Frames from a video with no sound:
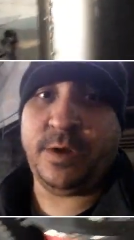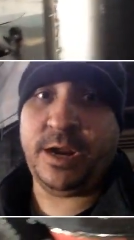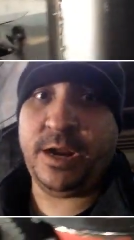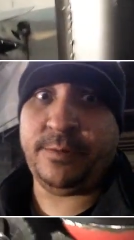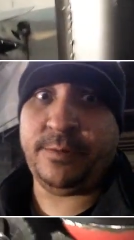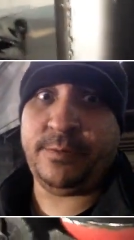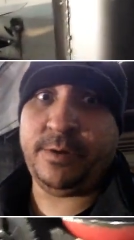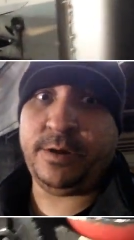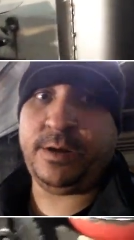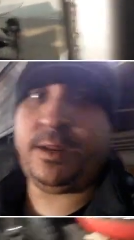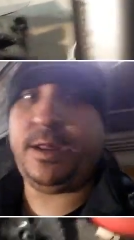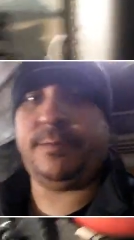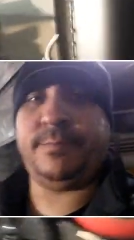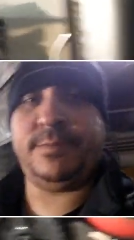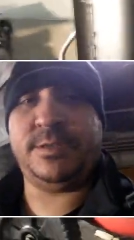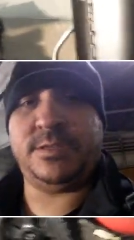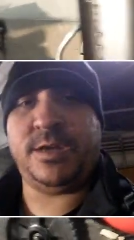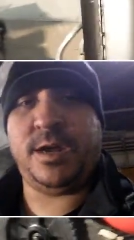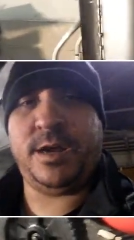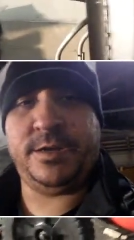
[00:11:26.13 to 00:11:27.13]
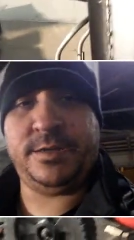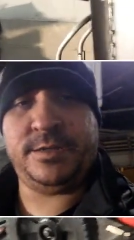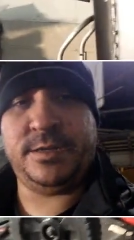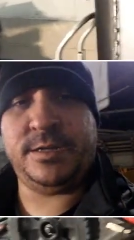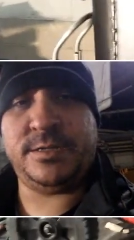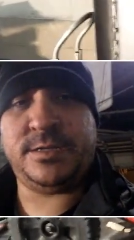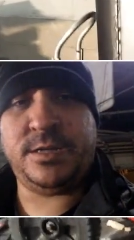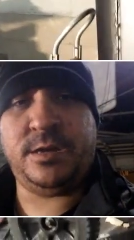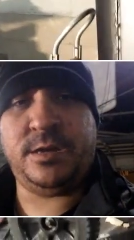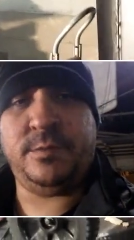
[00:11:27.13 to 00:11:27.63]
buy them on Amazon, it
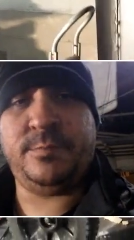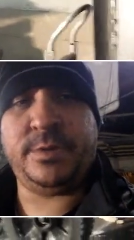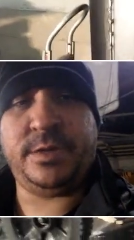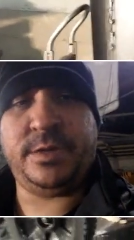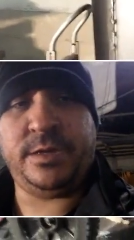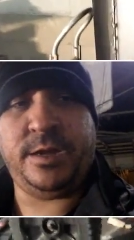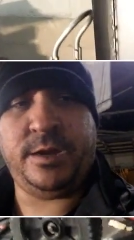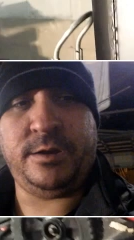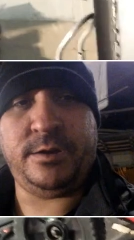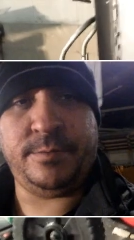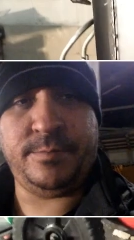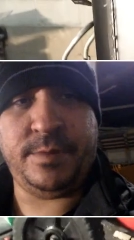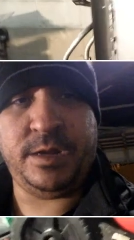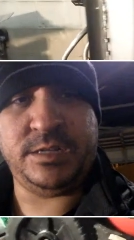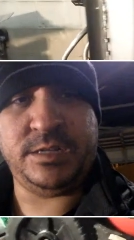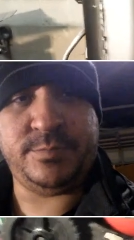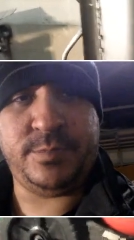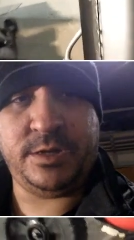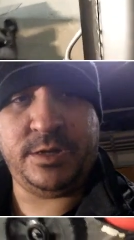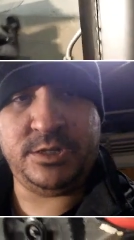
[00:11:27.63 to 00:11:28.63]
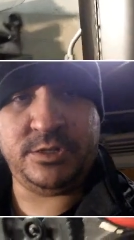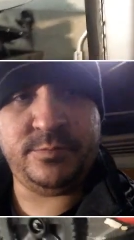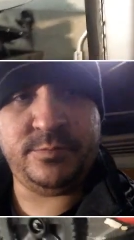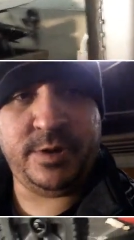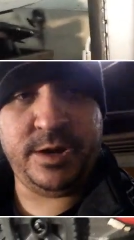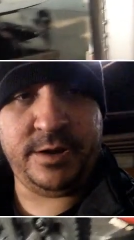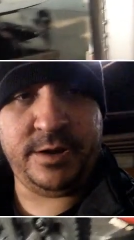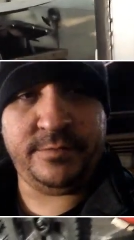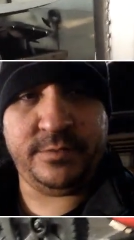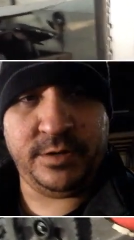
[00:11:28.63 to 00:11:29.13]
does help me out. I'm not sponsored
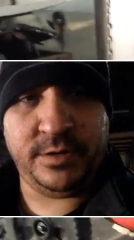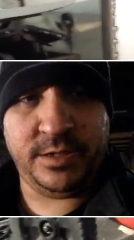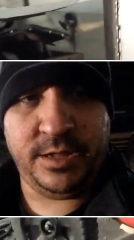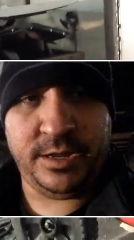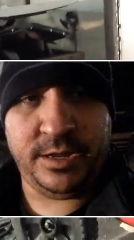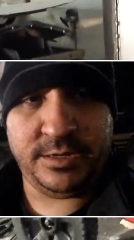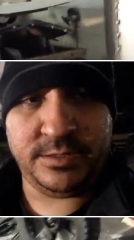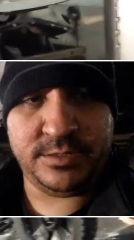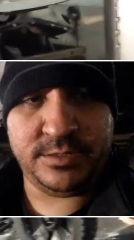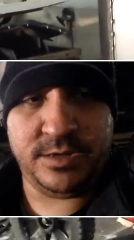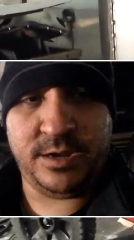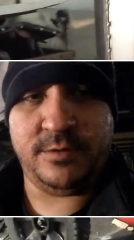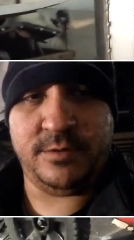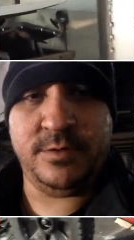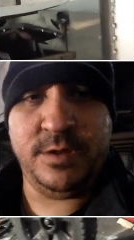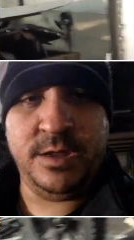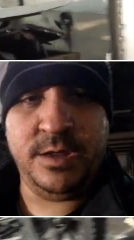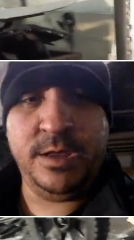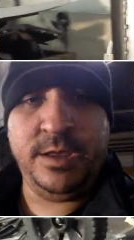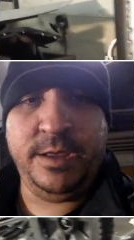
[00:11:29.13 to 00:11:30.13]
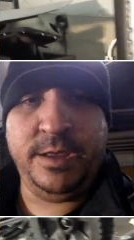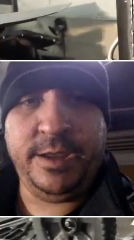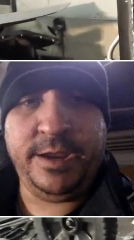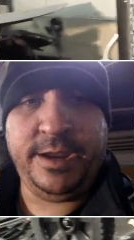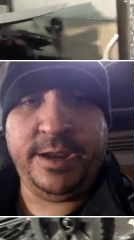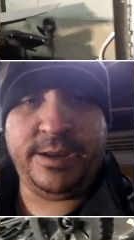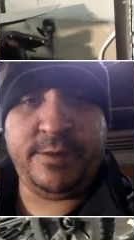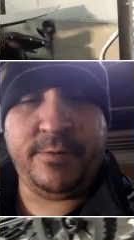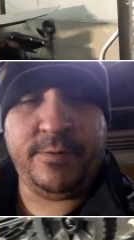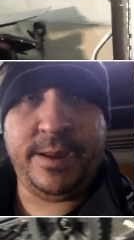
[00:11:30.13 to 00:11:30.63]
by Everlast. So
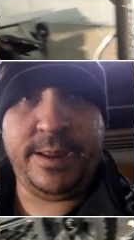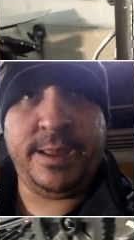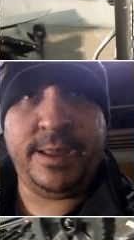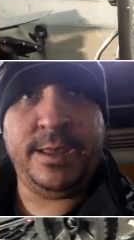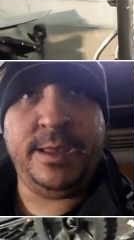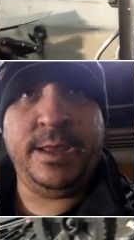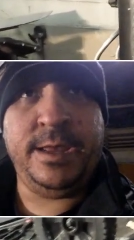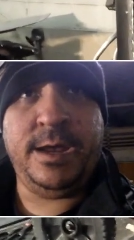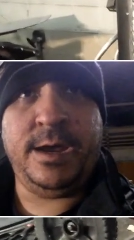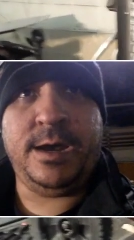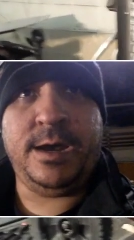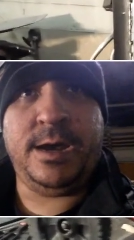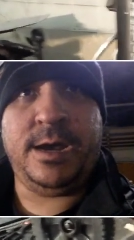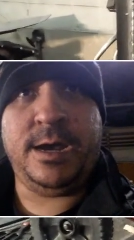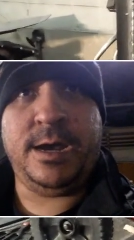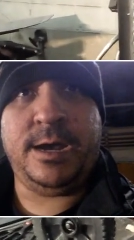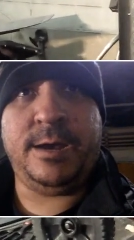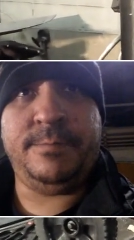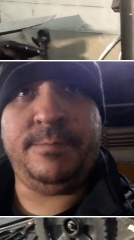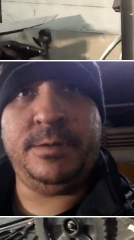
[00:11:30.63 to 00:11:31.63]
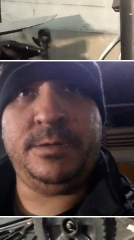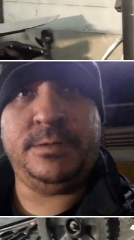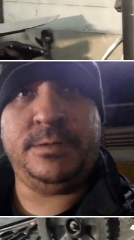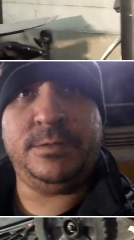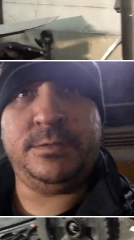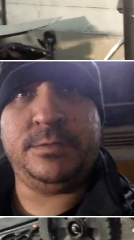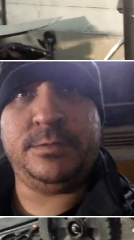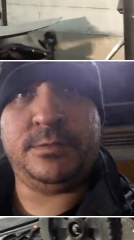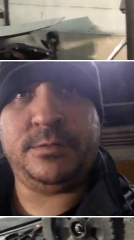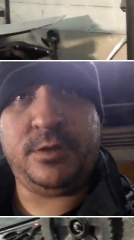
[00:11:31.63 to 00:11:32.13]
anyway, um,
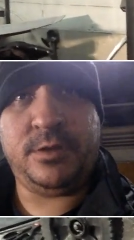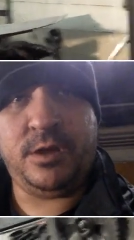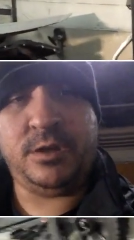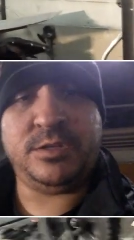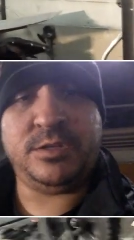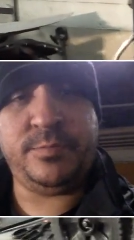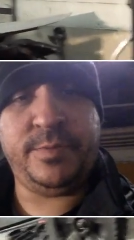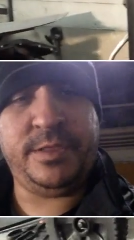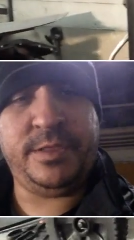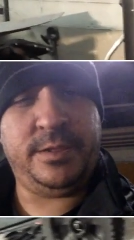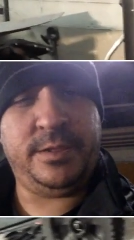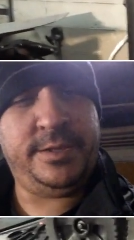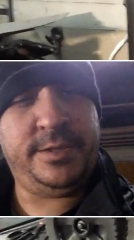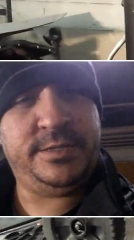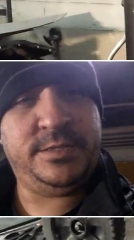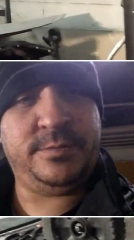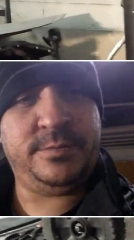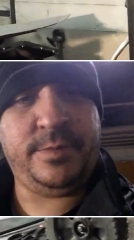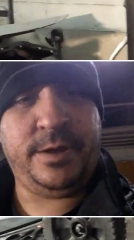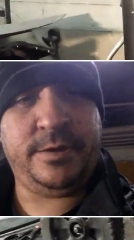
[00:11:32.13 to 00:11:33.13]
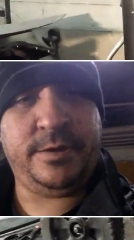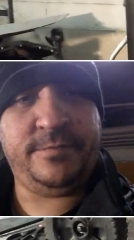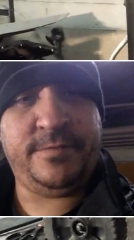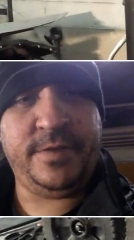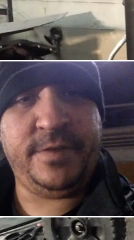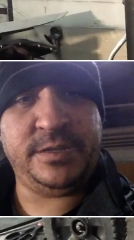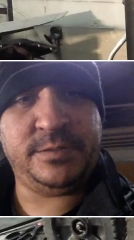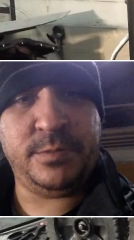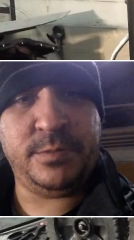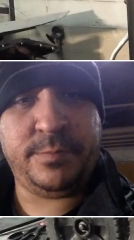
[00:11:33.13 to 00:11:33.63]
there'll also be the links to my
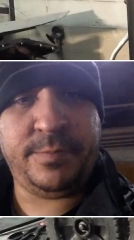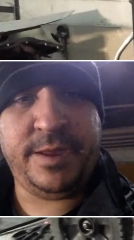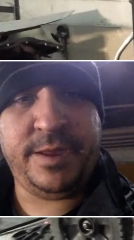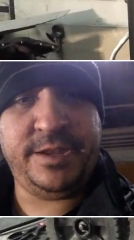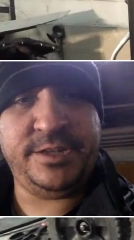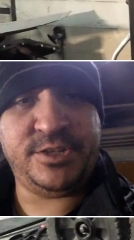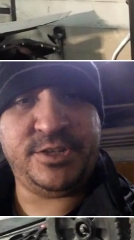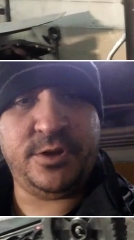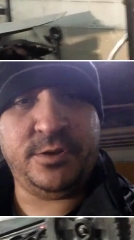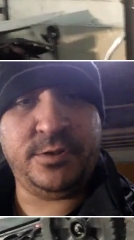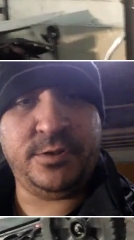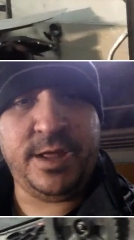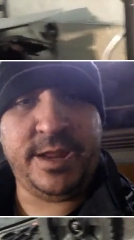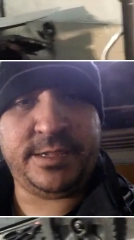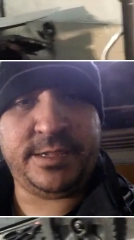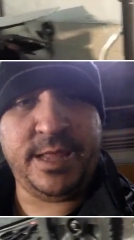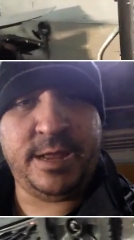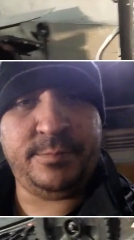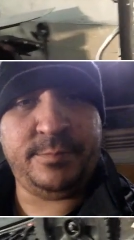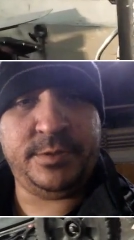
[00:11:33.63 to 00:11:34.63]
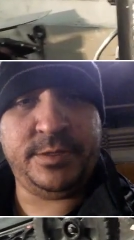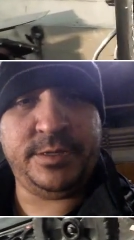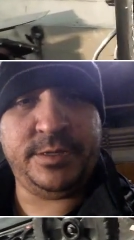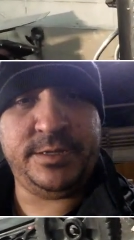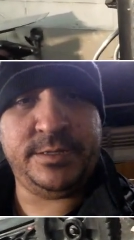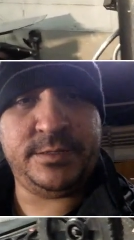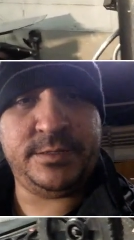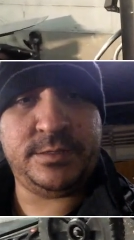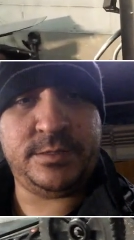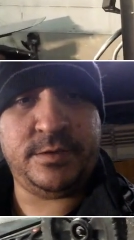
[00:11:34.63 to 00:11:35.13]
Facebook page. Go like that,
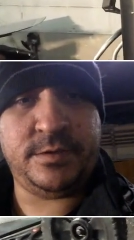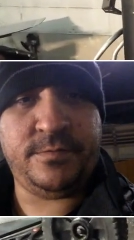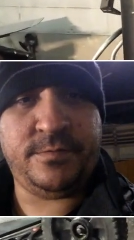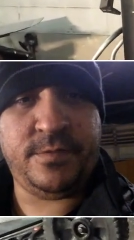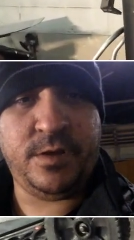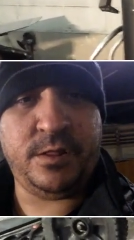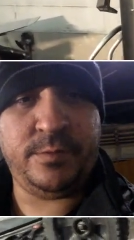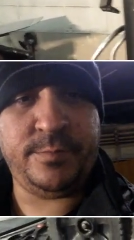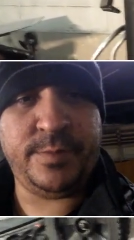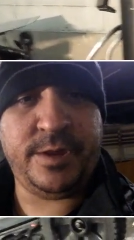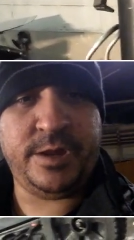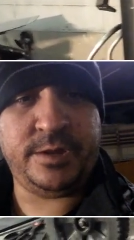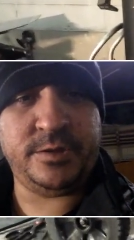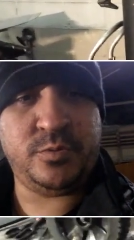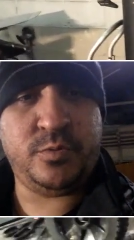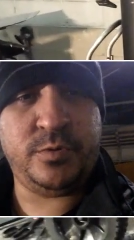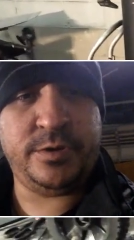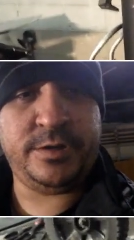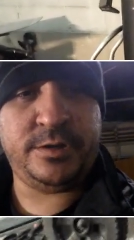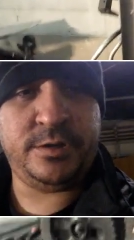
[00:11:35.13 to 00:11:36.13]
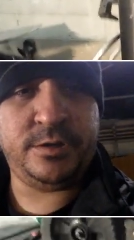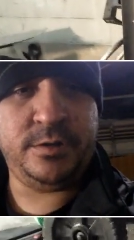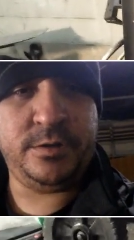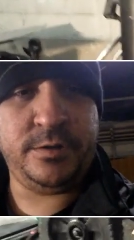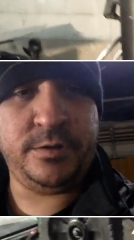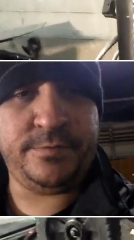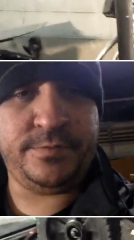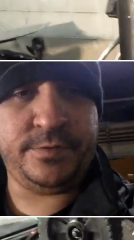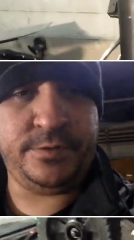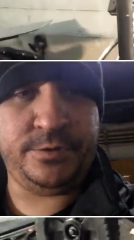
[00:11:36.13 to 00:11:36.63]
please. Follow me on
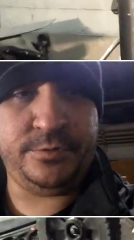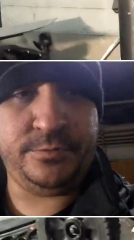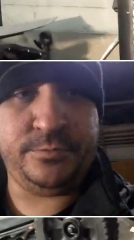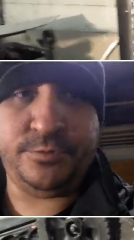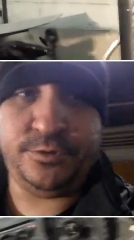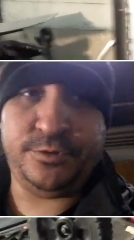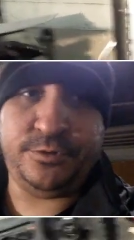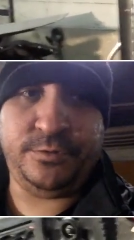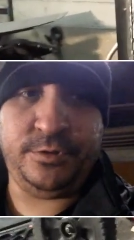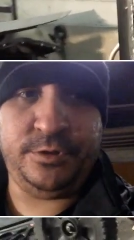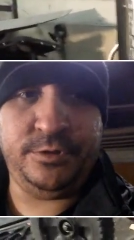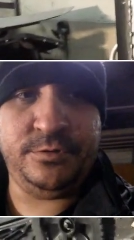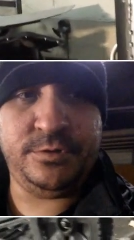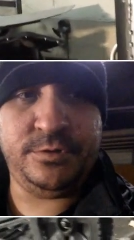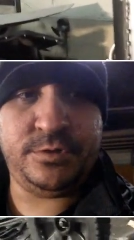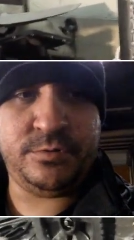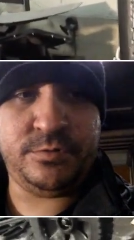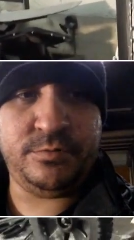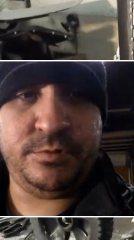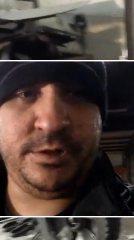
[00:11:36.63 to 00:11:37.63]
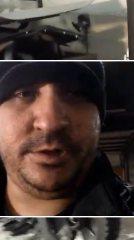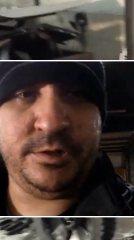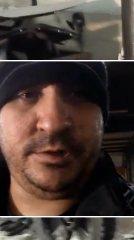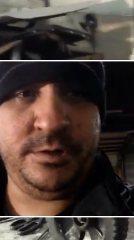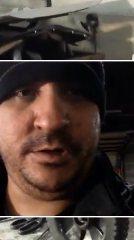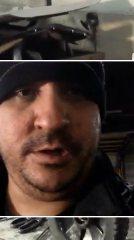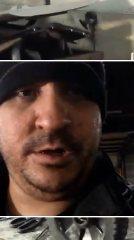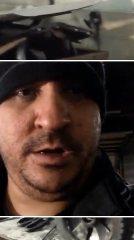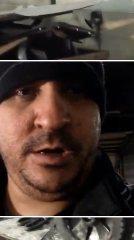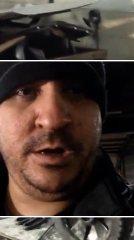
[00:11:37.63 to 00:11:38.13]
Twitter if you use
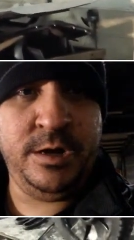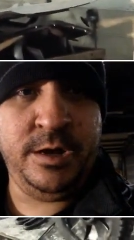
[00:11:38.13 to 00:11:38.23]
Twitter.